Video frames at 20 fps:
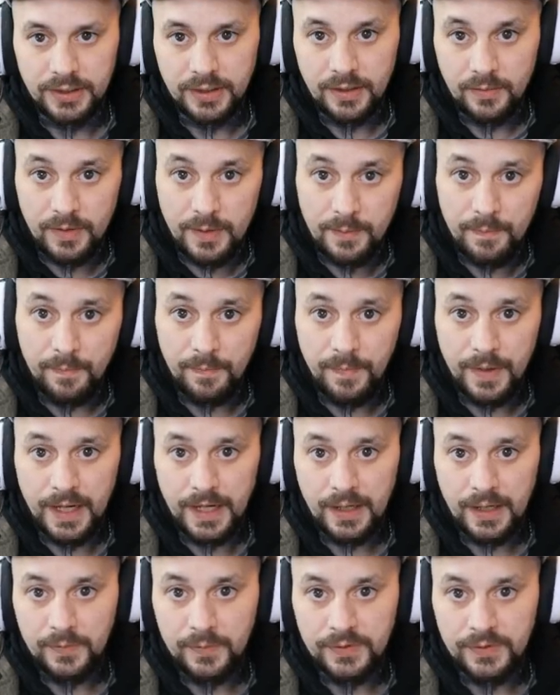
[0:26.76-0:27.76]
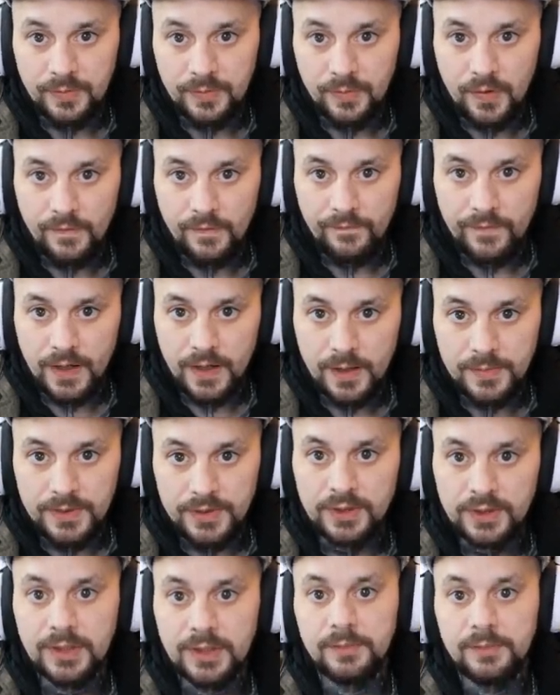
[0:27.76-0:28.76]
and we're back with some more Farming
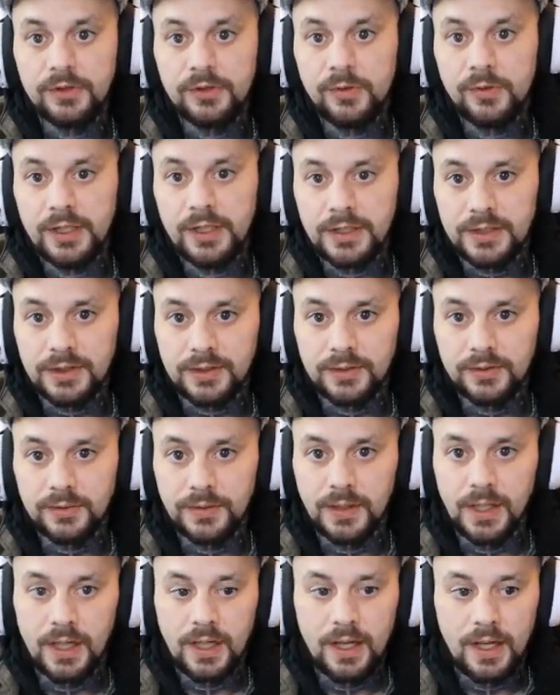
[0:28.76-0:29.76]
Sim 22.